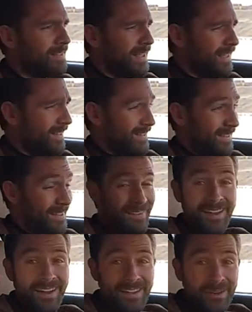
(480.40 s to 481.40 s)
They're, they're,
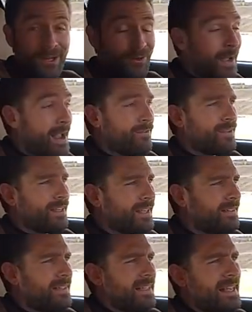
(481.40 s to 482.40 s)
they're incredible.
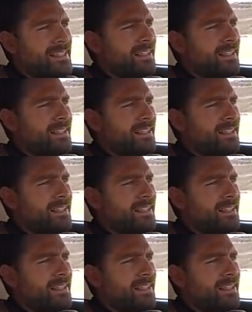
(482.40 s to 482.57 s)
Everything is